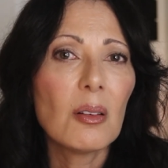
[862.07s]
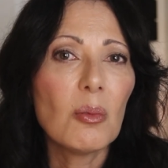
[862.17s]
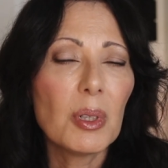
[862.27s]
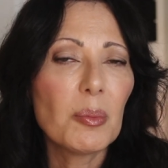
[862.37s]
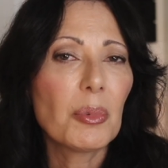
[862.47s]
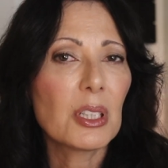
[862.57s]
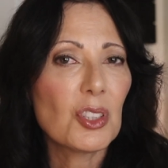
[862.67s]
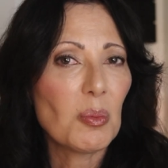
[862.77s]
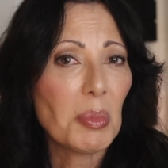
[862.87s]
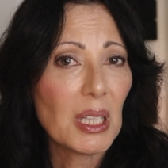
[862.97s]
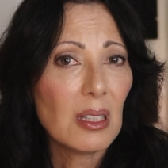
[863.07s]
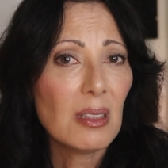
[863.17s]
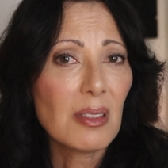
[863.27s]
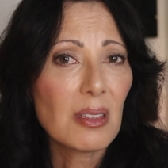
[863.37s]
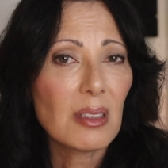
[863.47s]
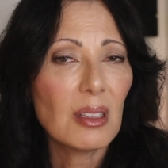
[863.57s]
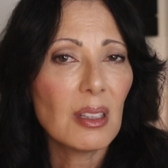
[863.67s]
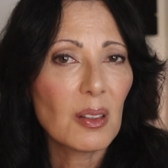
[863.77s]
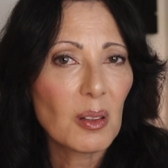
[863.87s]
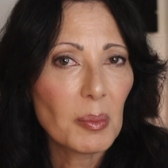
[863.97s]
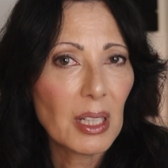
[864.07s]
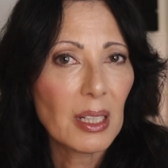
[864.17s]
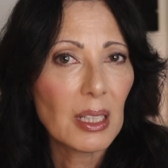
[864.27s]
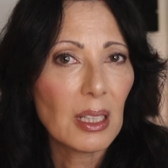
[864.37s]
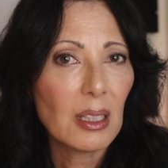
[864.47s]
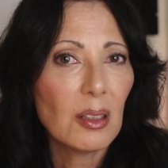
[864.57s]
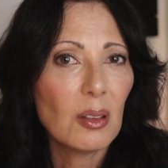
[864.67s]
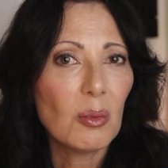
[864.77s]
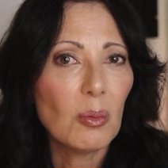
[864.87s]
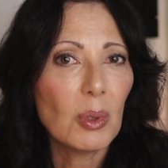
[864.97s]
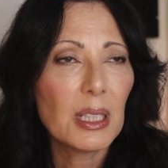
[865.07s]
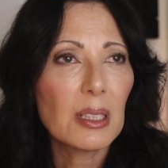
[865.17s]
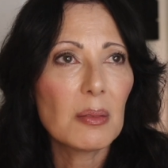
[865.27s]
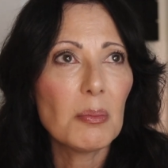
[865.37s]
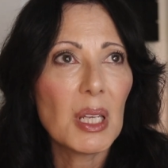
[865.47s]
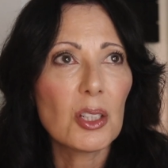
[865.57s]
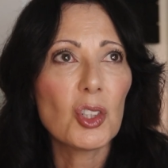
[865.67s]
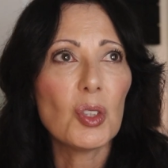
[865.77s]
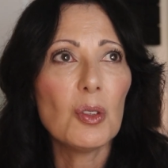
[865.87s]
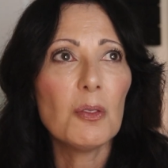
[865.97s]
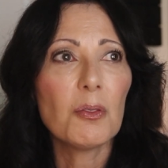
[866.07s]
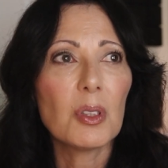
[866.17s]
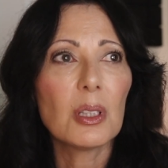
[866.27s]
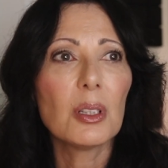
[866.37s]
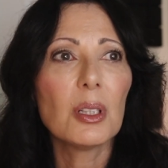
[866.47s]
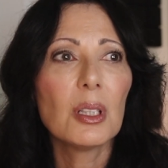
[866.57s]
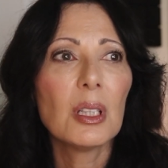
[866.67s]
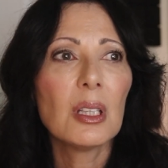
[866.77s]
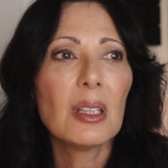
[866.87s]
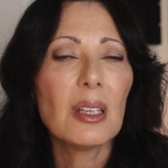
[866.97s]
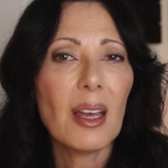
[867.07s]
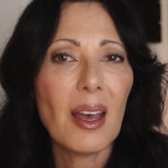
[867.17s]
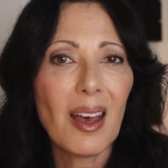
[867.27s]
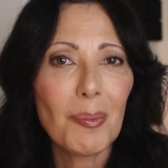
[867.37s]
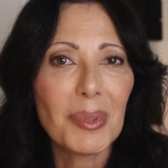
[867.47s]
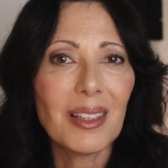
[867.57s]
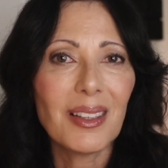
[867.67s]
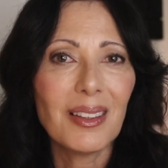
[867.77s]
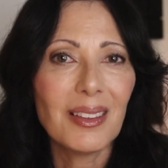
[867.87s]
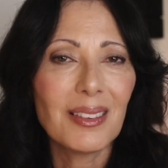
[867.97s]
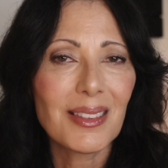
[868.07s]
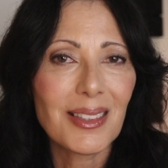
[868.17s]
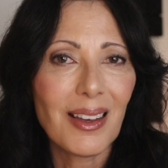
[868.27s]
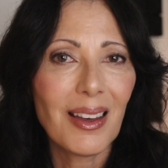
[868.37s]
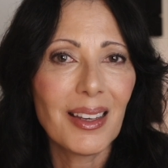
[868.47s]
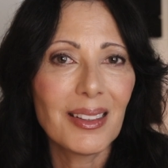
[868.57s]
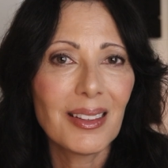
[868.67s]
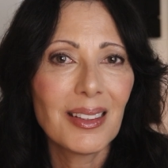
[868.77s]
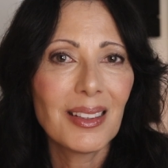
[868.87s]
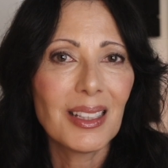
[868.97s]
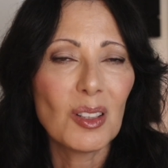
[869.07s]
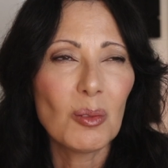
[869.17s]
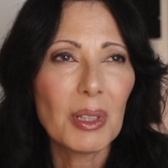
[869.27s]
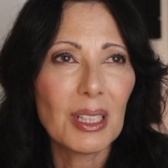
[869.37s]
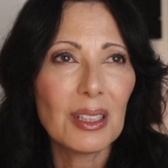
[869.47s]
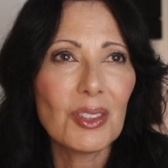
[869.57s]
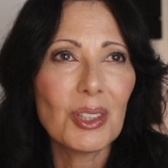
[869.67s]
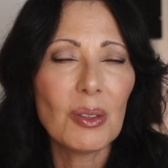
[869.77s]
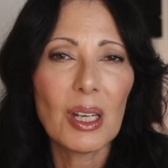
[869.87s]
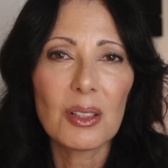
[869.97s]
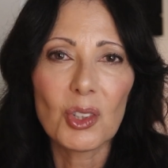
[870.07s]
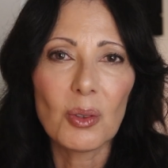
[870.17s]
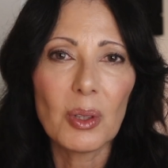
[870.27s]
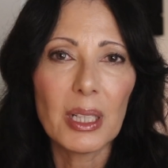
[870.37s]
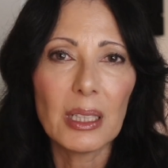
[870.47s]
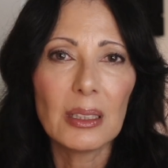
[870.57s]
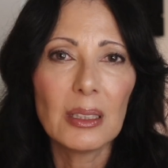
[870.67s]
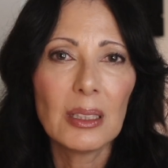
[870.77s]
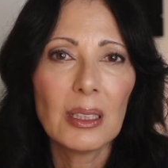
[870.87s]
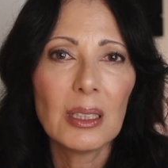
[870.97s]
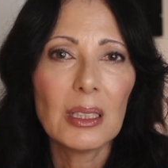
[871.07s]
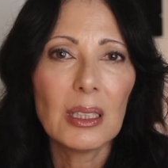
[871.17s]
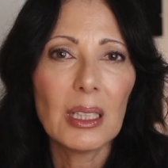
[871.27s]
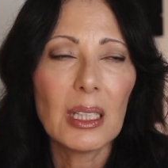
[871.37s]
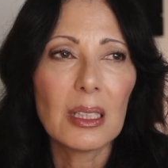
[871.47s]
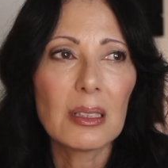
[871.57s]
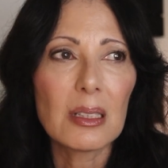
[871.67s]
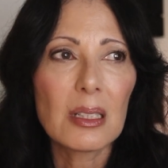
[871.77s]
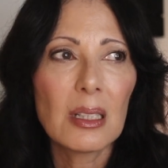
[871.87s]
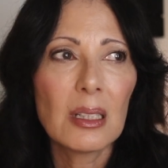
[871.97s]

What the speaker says: What brings you peace in your body? What makes you feel happy inside? What gives you that joy? And